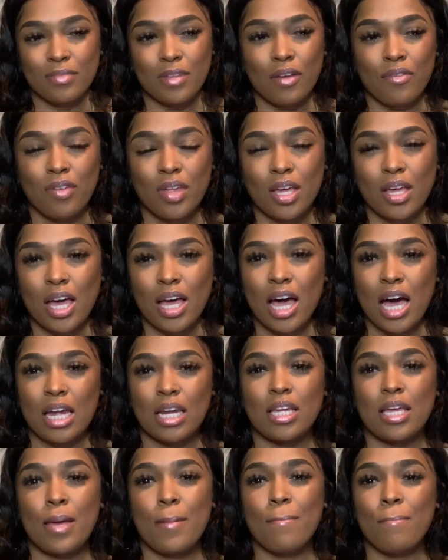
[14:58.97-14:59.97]
I feel like I
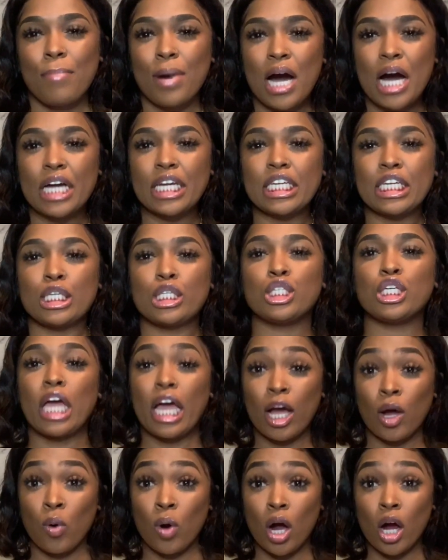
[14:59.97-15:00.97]
kind of embody a
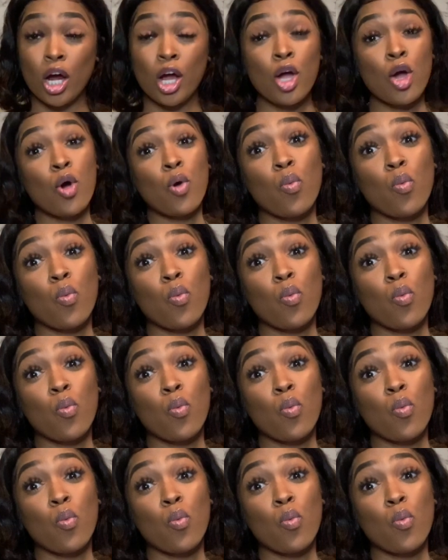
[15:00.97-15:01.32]
jaguar,